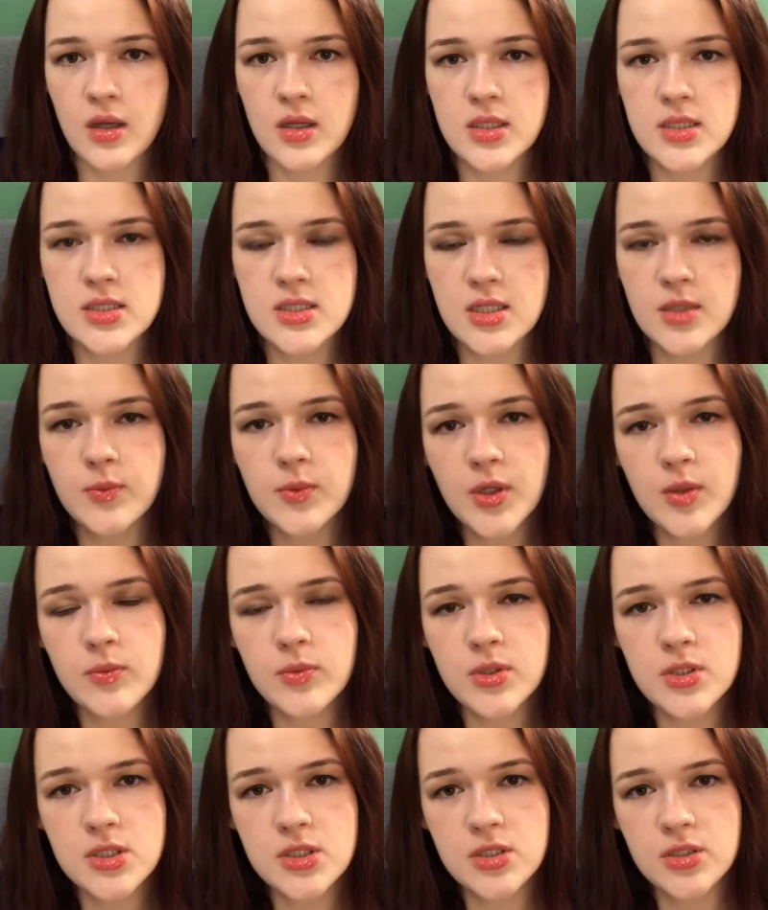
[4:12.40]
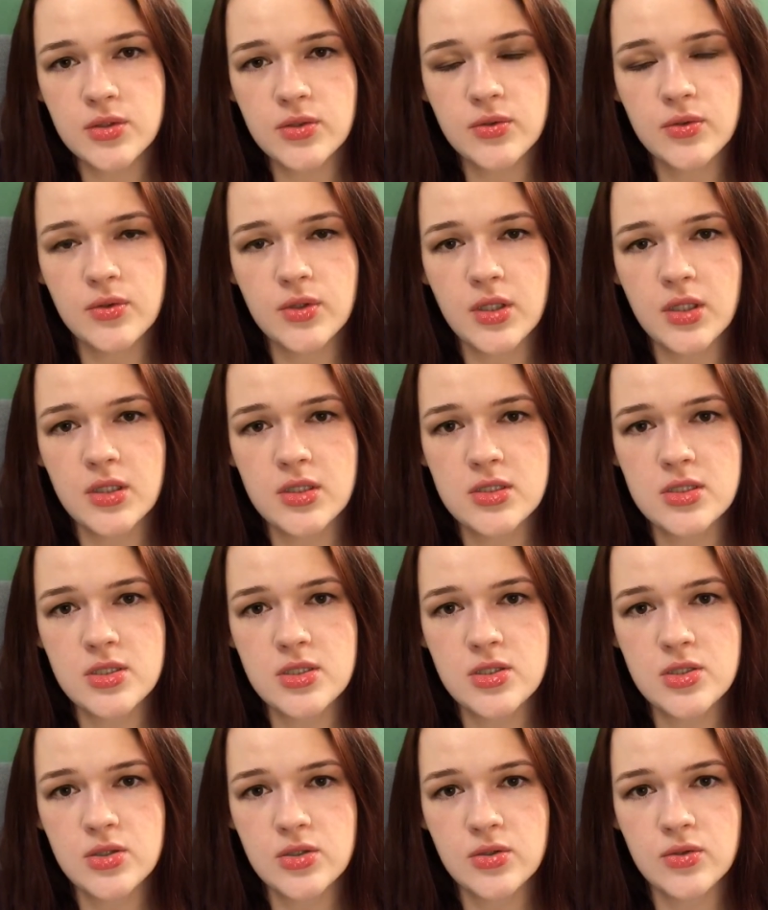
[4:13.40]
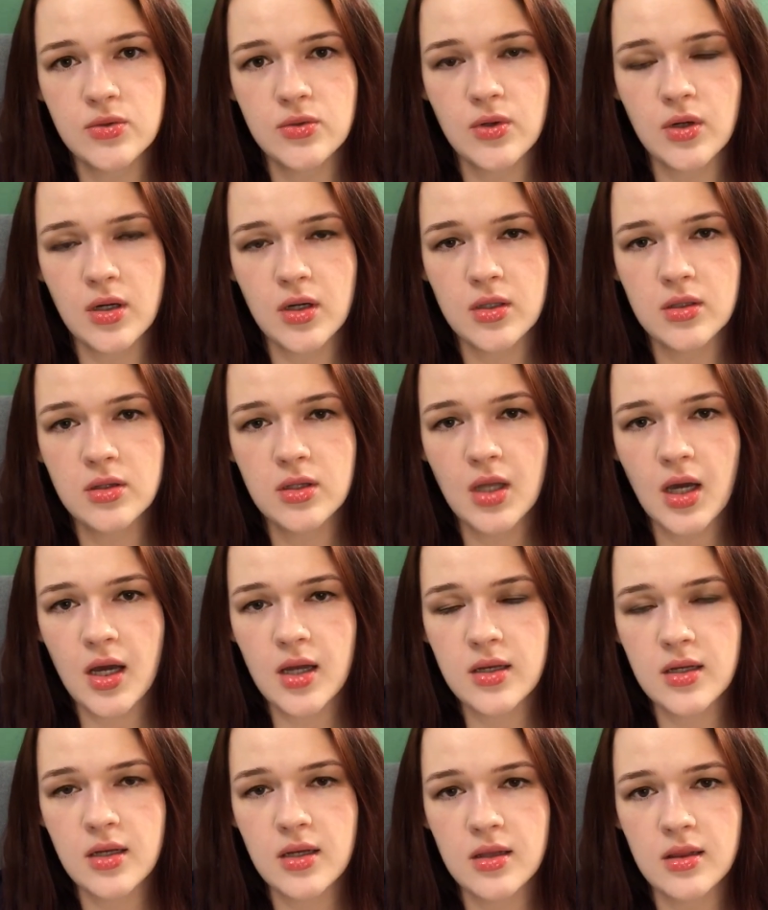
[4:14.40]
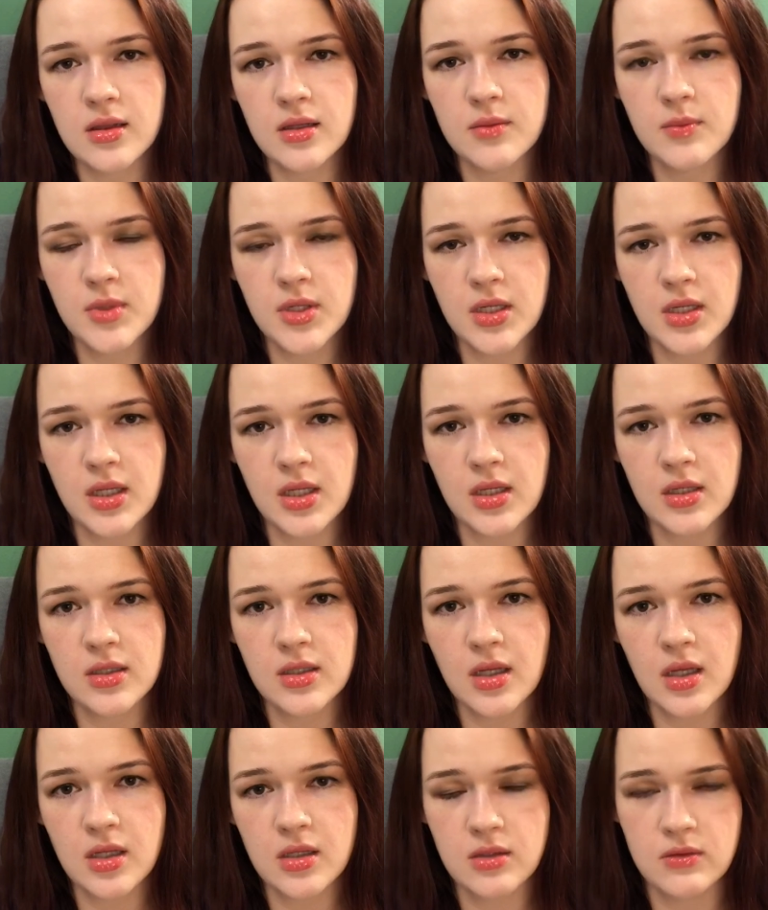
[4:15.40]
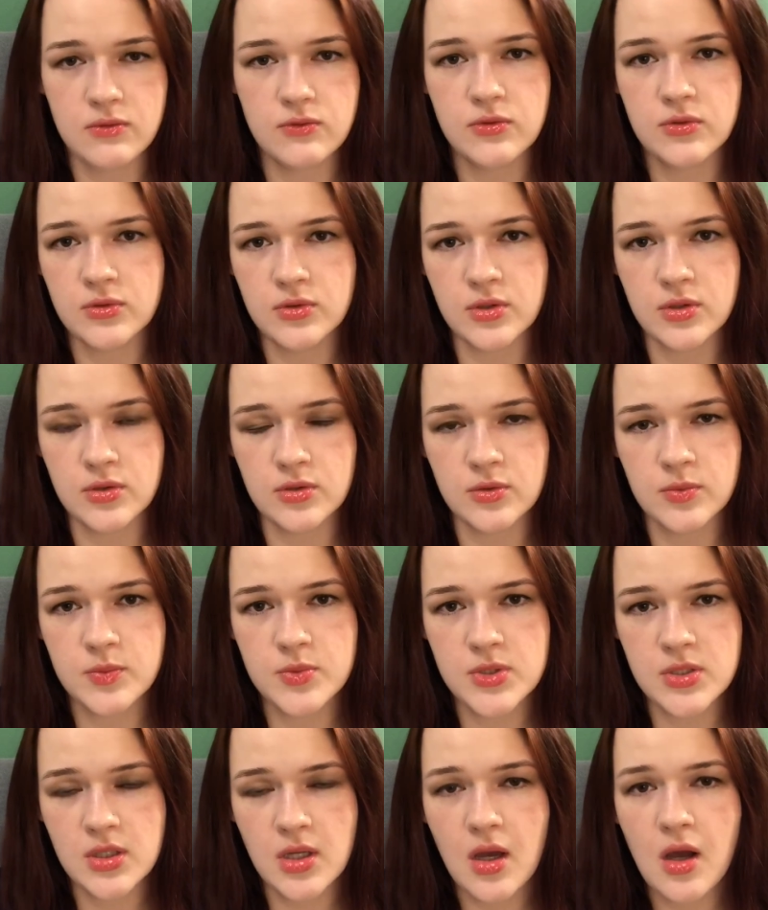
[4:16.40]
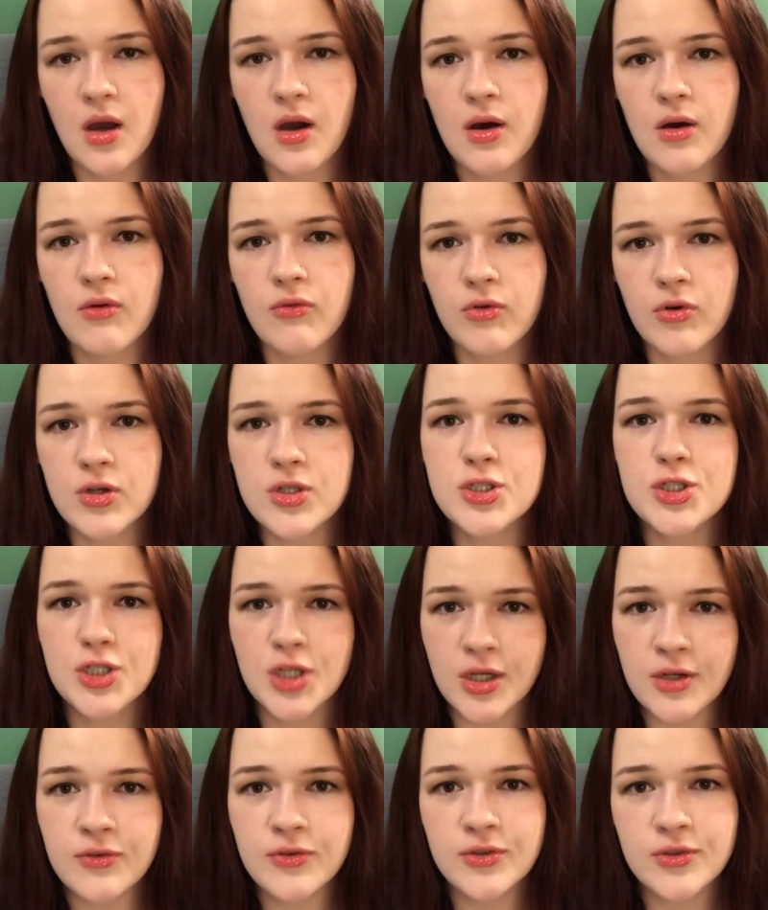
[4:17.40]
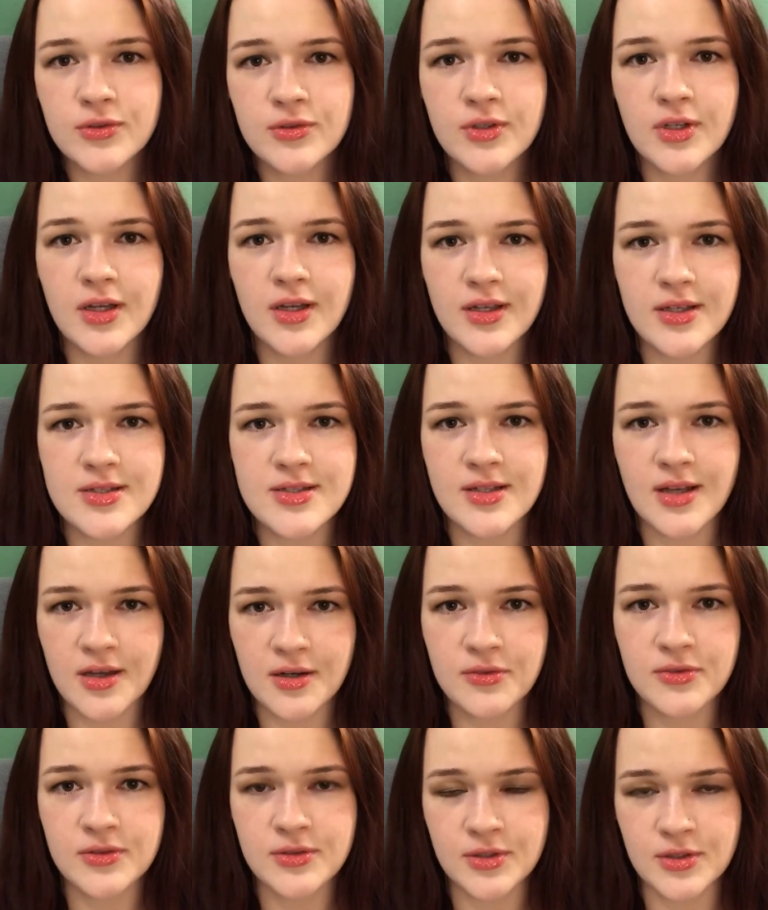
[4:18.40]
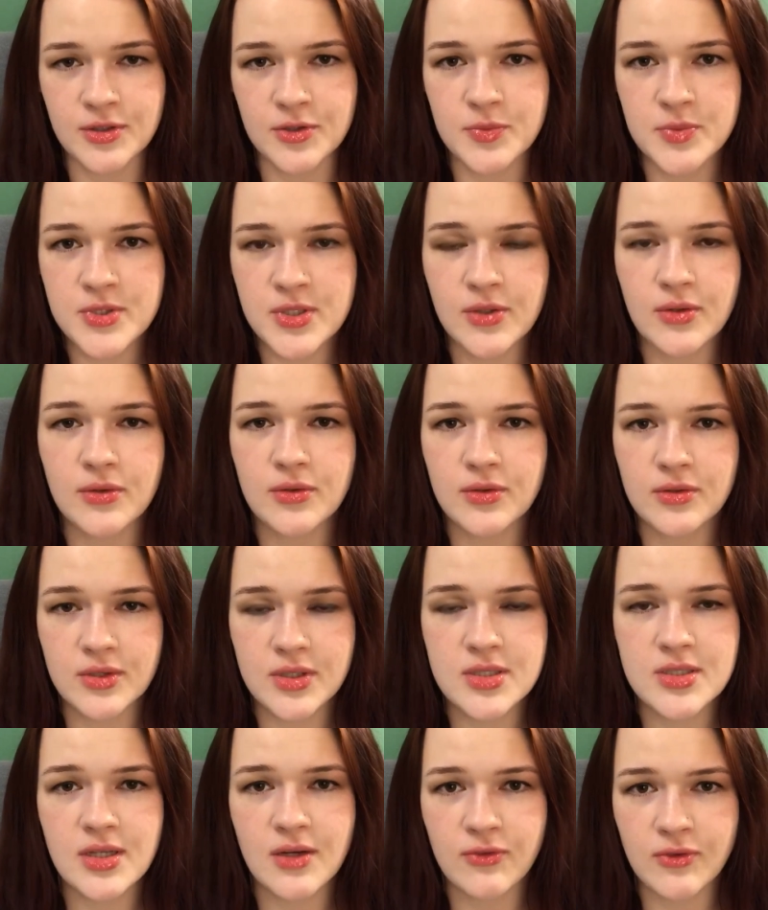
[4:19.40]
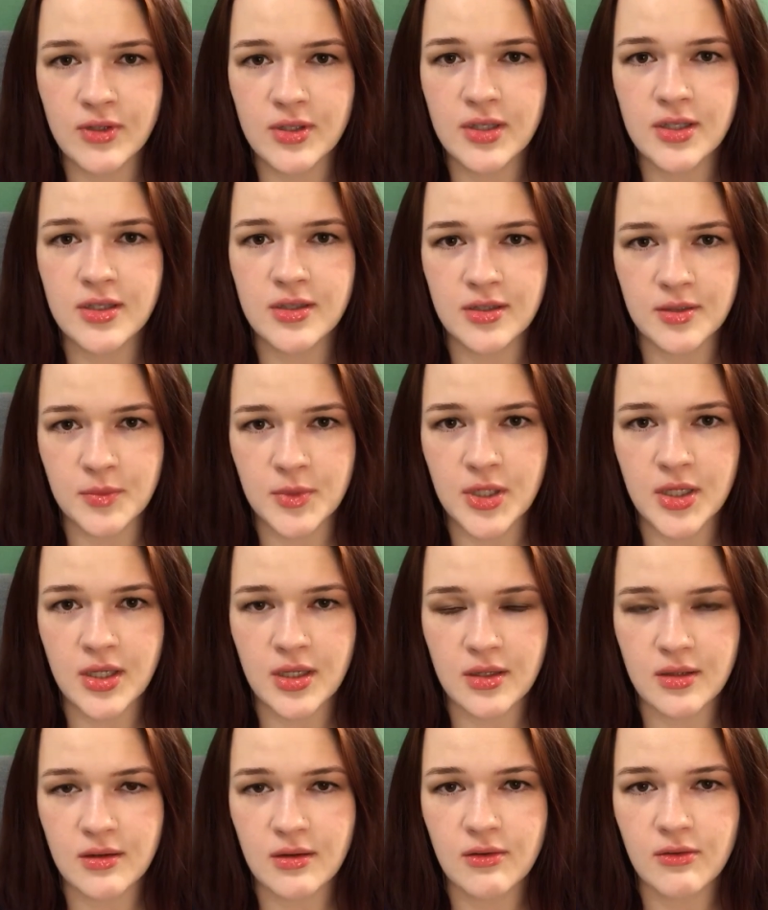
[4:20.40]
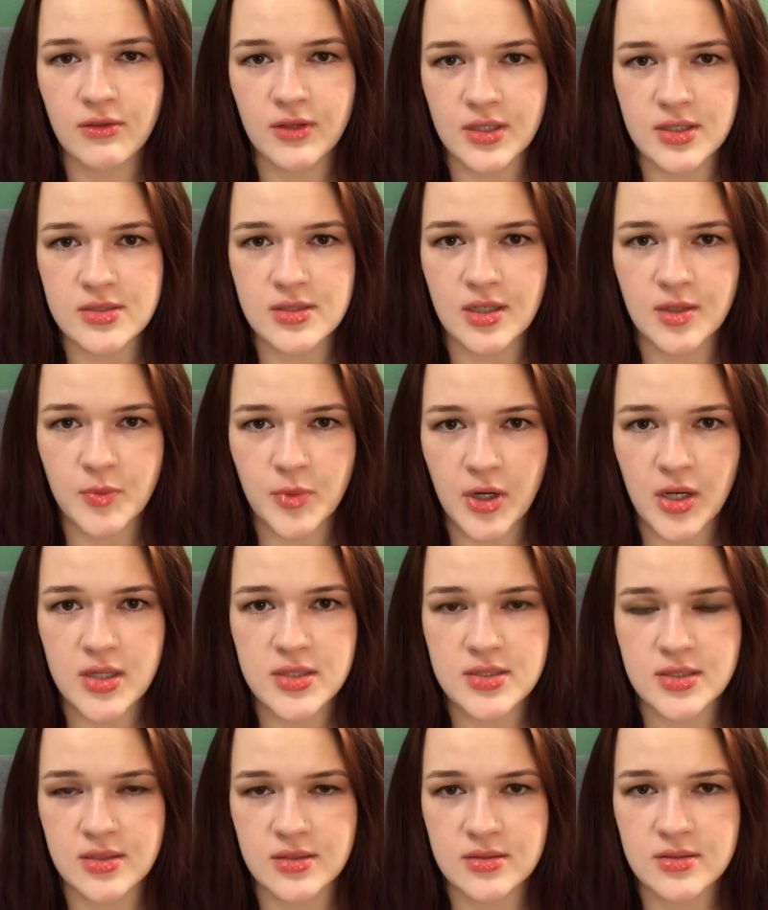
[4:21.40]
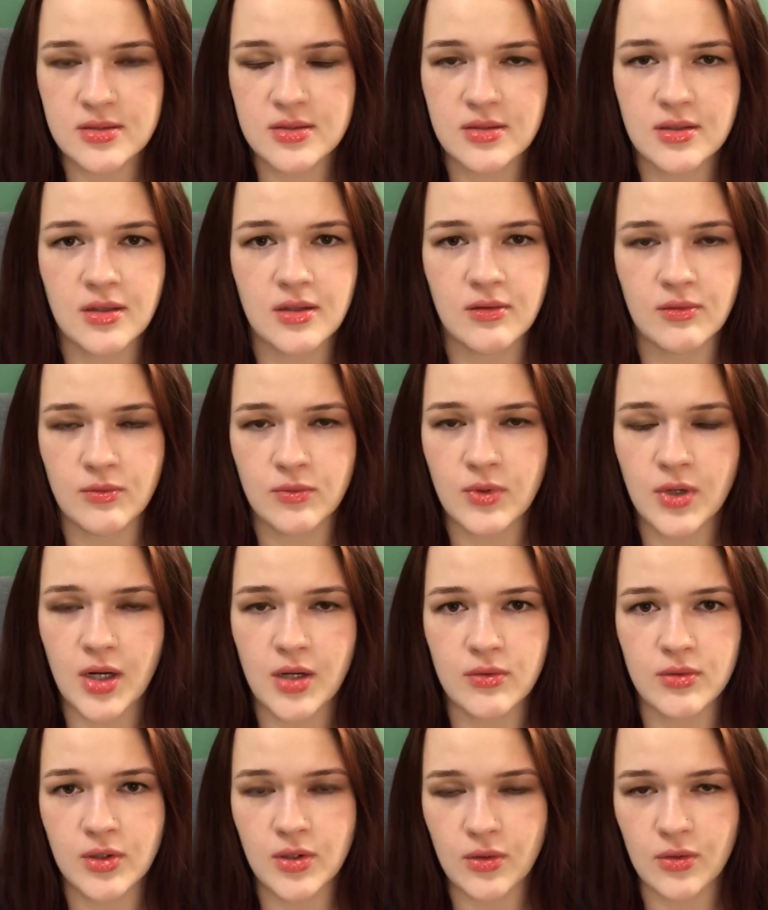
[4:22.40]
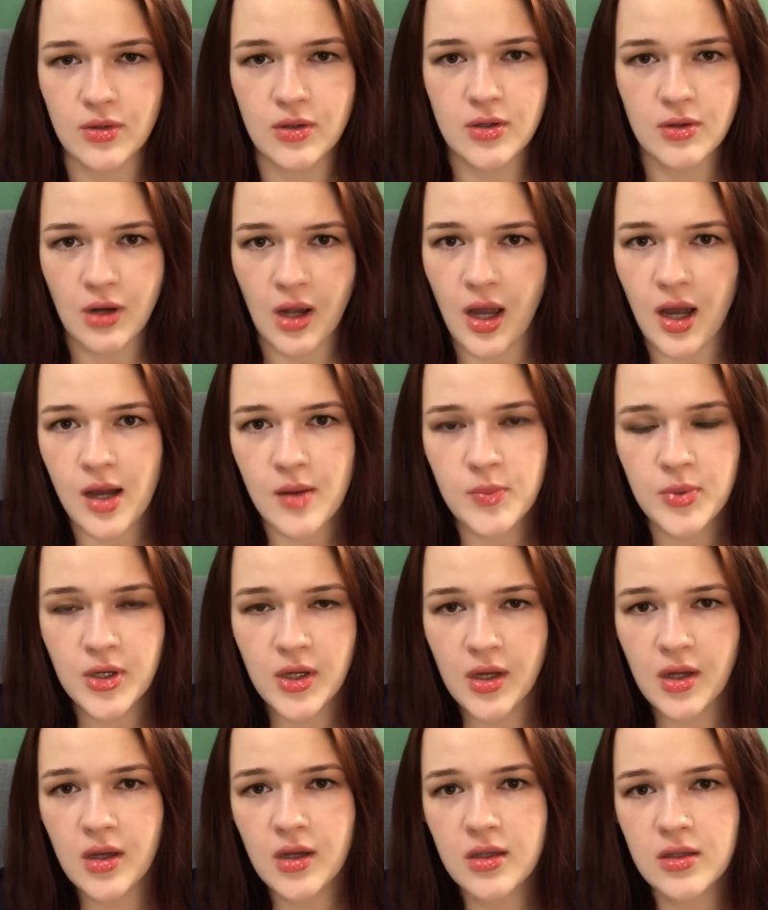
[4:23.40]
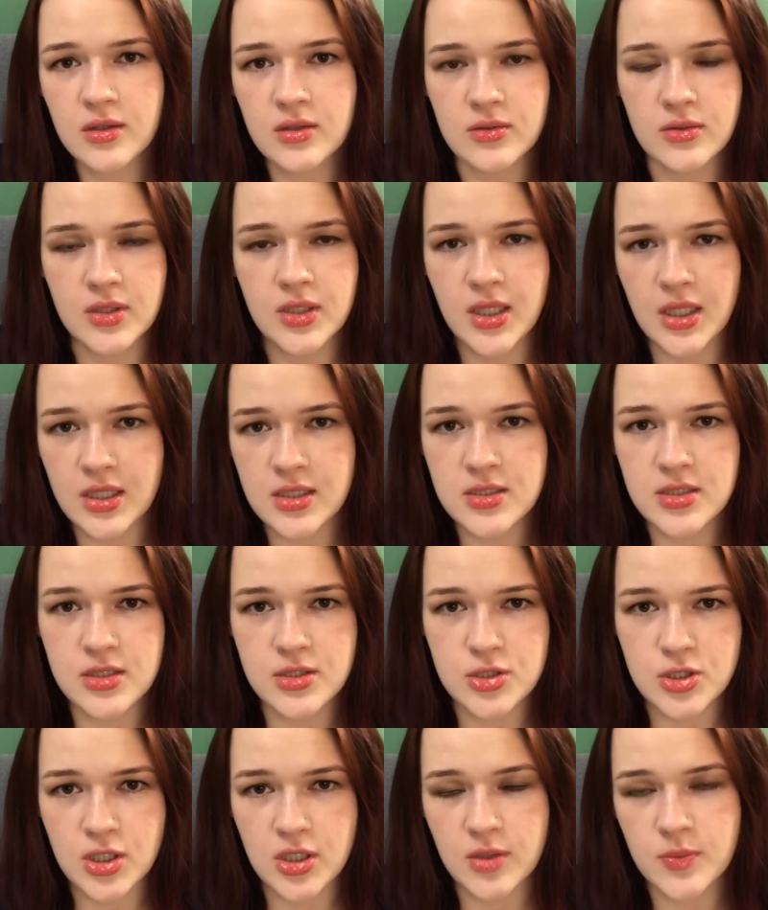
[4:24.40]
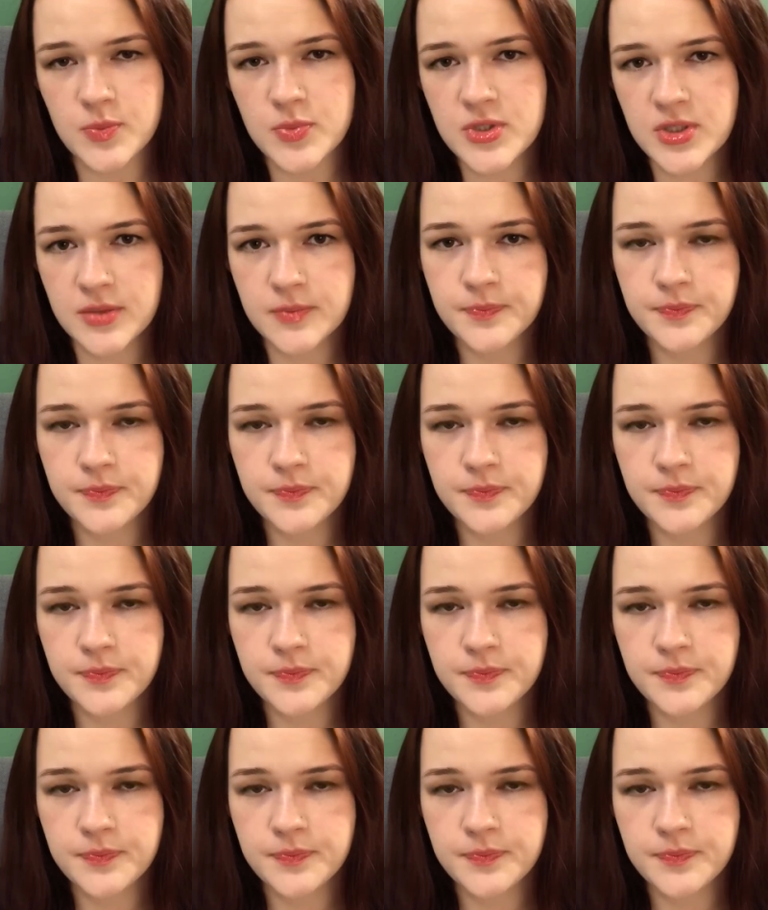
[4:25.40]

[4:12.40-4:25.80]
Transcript: Tip number 2 is to not eliminate any food groups. Of course, junk food is not a food group, so you can definitely eliminate things like processed, what I would call crap, candy, chips,